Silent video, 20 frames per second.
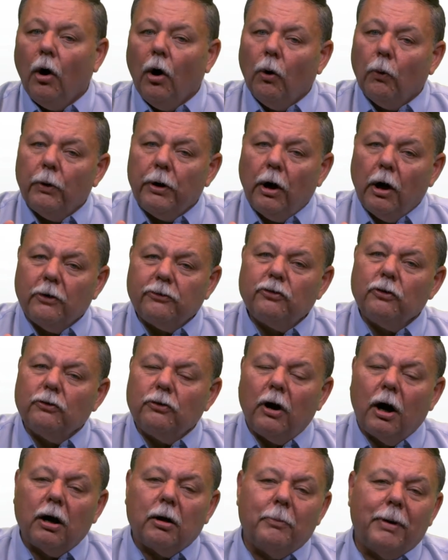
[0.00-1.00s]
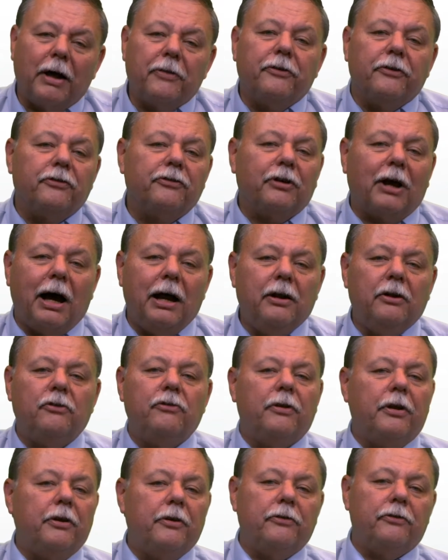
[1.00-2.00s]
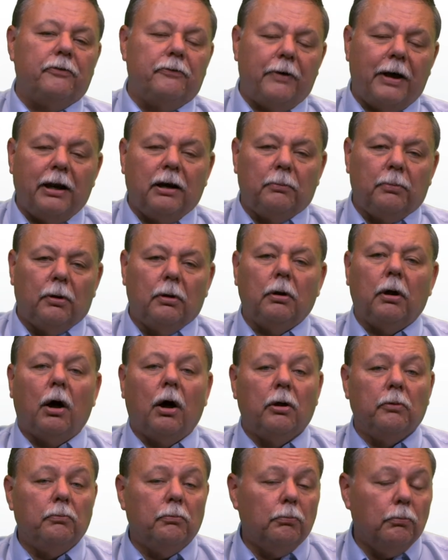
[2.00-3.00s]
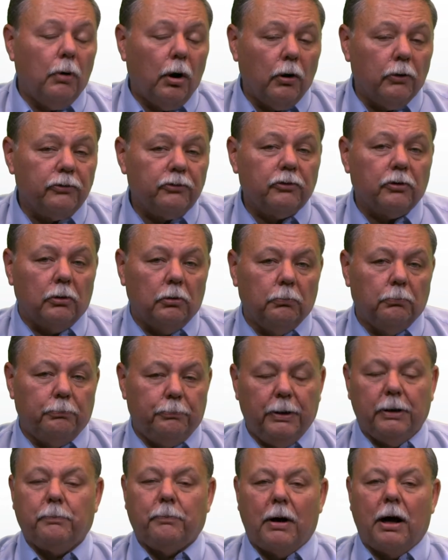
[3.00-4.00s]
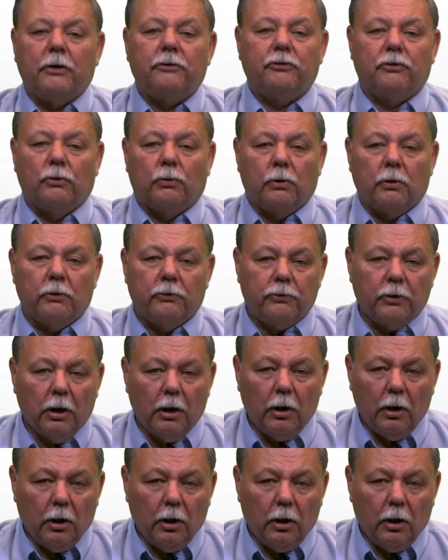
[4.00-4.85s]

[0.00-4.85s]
We also talk about the signage that is available on most big box stores,